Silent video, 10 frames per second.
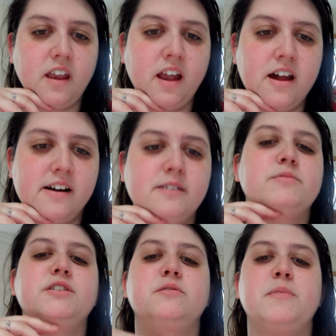Um,
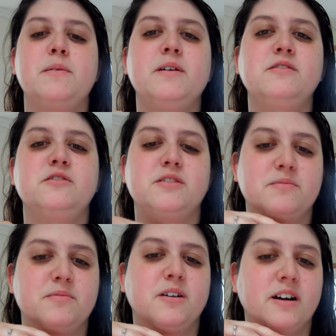so maybe I'll do some
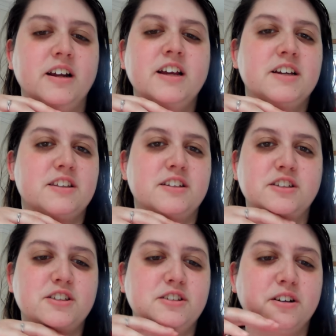more. There's
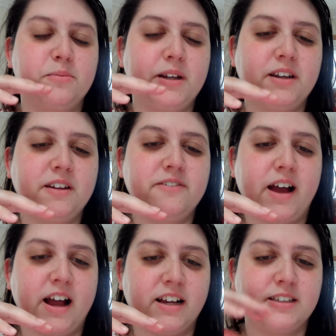so many
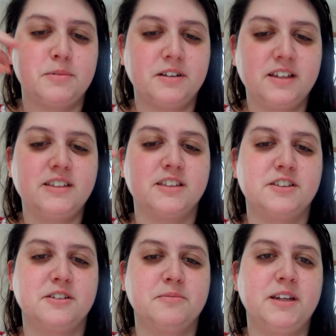facts about these and so
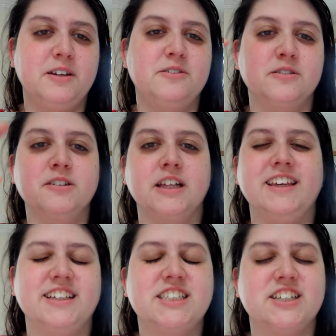many cool like
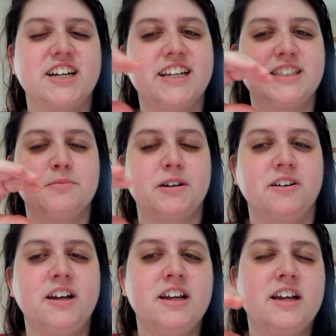Easter eggs about
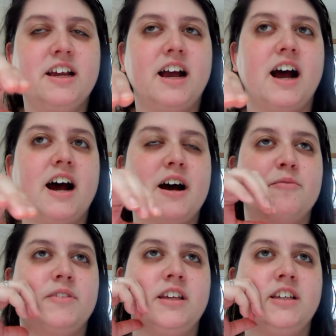
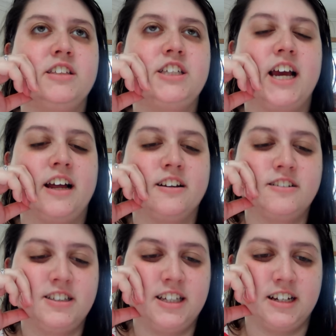um, these
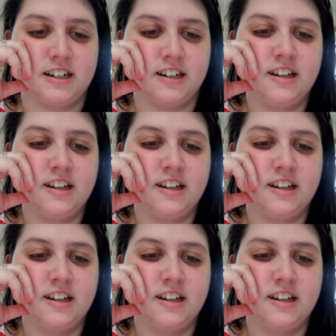channels here.